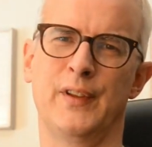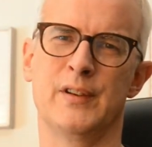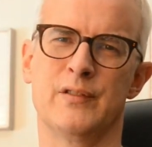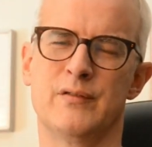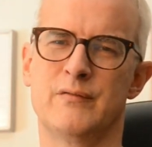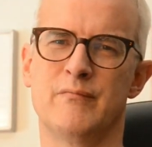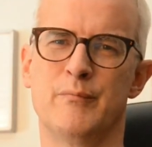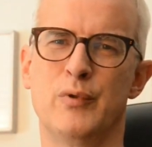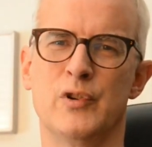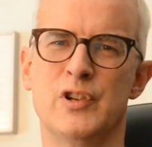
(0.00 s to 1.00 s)

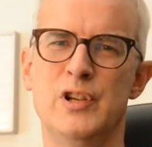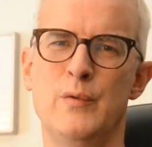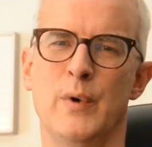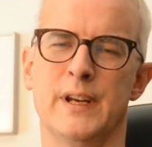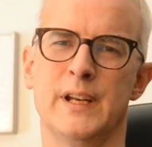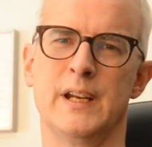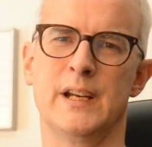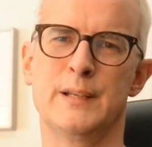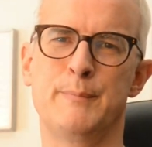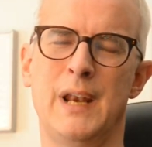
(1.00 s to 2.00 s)
and put a new one in
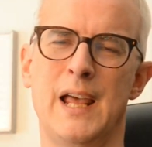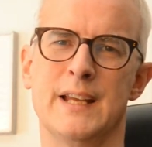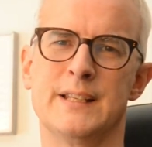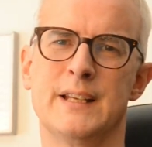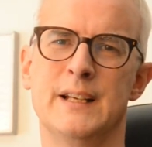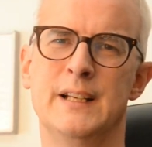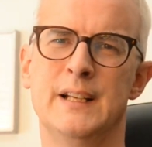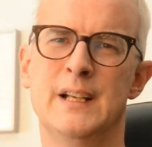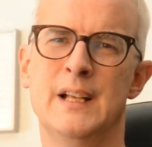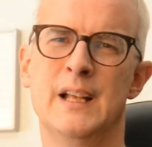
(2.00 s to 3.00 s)
its place.
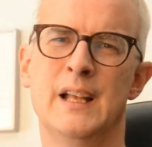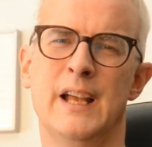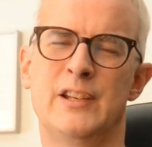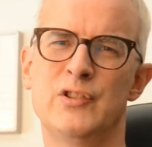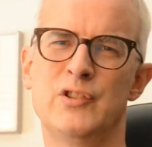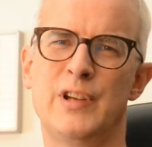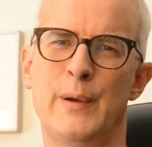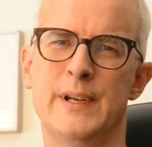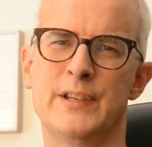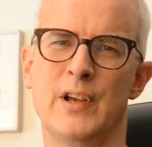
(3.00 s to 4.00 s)
It doesn't
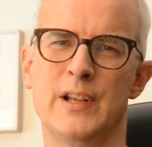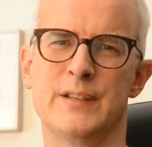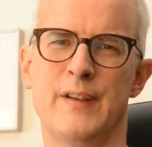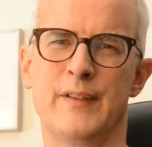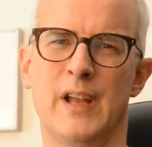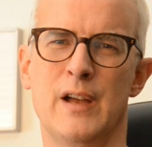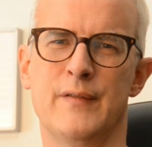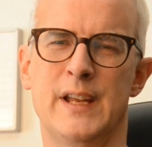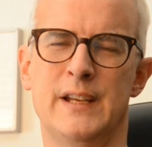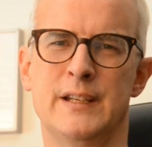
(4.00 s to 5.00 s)
show any signs of having
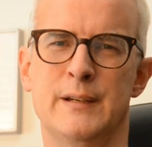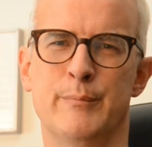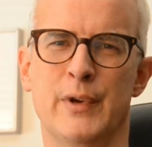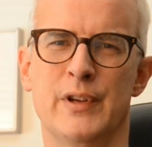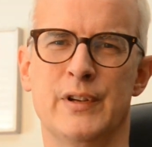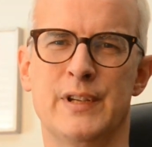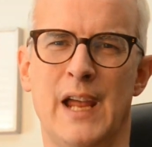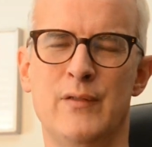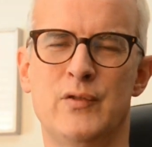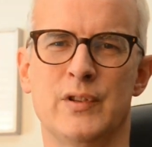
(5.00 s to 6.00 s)
overheated and burnt
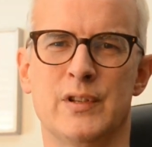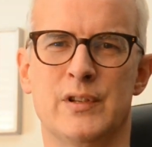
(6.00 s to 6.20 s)
out at the